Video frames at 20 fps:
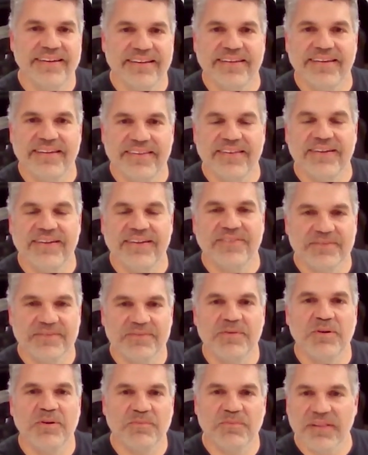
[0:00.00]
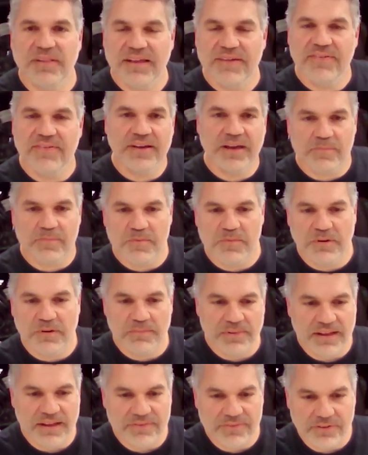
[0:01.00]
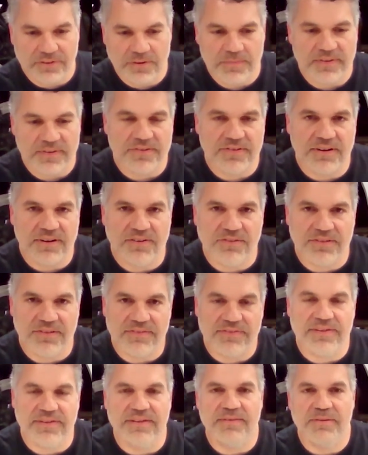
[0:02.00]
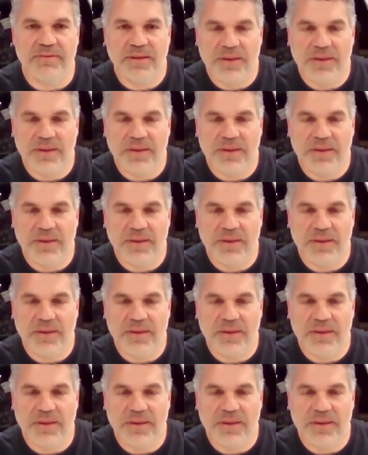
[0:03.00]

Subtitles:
we'll have a couple more platforms to share stuff on.